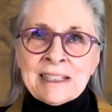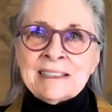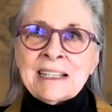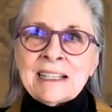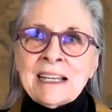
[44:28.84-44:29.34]

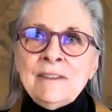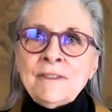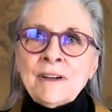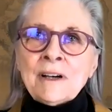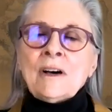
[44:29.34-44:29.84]
this
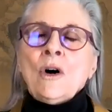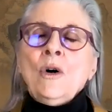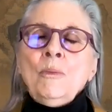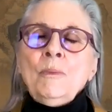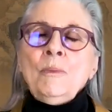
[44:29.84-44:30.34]
kind of
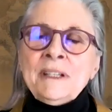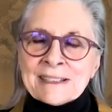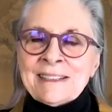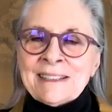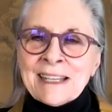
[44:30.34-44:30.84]

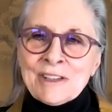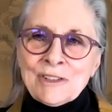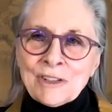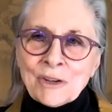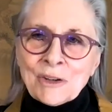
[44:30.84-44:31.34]
openness,
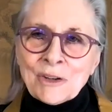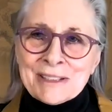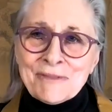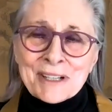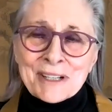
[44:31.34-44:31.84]
you know,
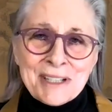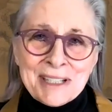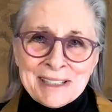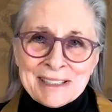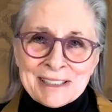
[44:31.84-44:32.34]
is
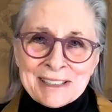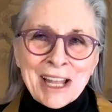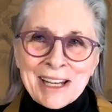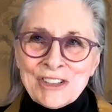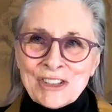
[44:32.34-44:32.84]
very
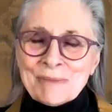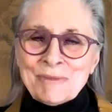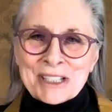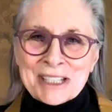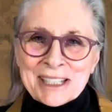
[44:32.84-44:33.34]

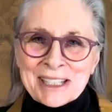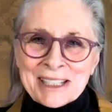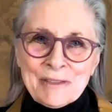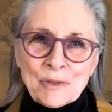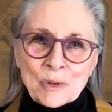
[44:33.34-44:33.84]
challenging,
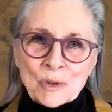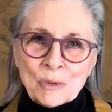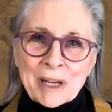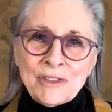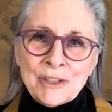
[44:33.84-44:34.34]
particularly
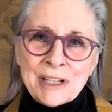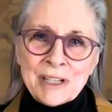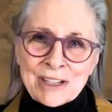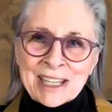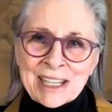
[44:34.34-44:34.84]
for
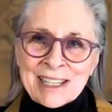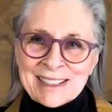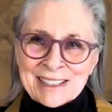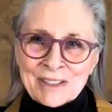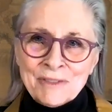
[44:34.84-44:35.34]
Western
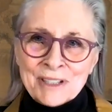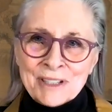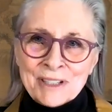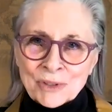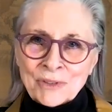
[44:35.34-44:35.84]
educated
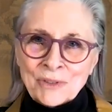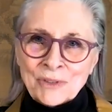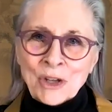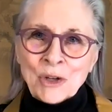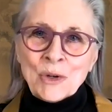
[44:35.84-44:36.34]

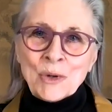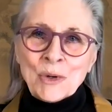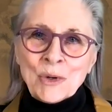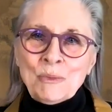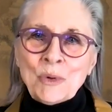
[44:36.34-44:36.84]
individuals
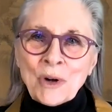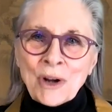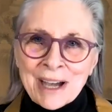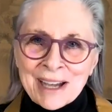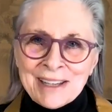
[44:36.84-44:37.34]
who
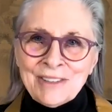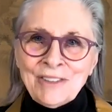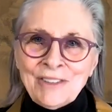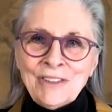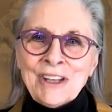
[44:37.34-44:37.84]

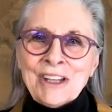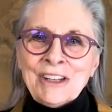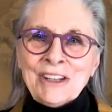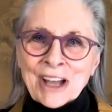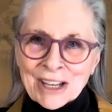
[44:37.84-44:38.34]
prize
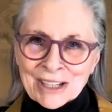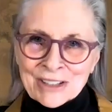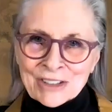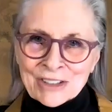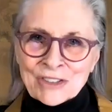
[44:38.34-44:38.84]

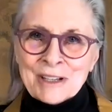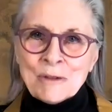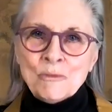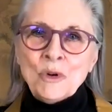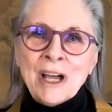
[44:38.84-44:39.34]
knowledge,
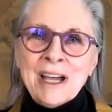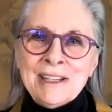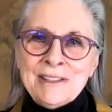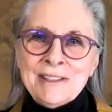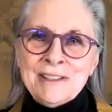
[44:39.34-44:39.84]

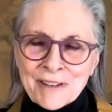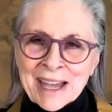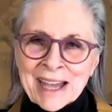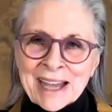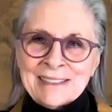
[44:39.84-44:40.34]
prize
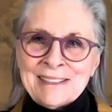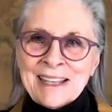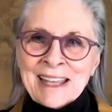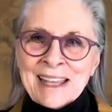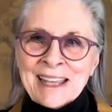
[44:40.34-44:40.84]

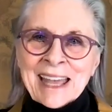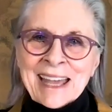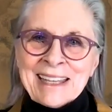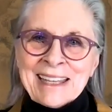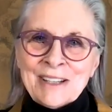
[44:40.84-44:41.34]
facts,
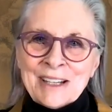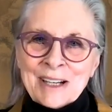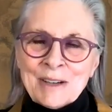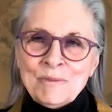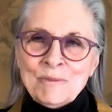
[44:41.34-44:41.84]
and